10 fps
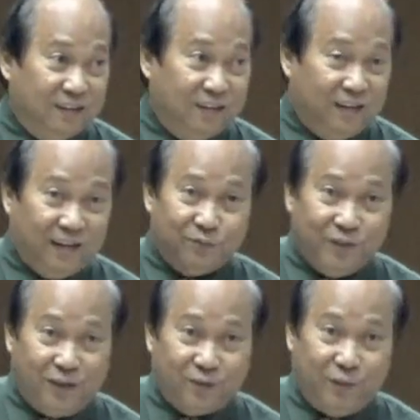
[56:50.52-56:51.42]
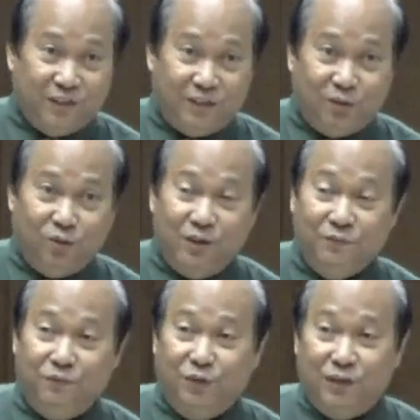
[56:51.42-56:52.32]
And we are waiting only
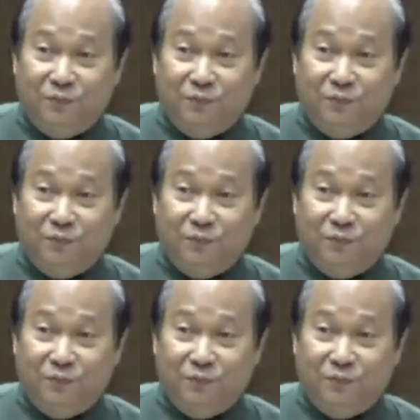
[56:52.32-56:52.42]
for the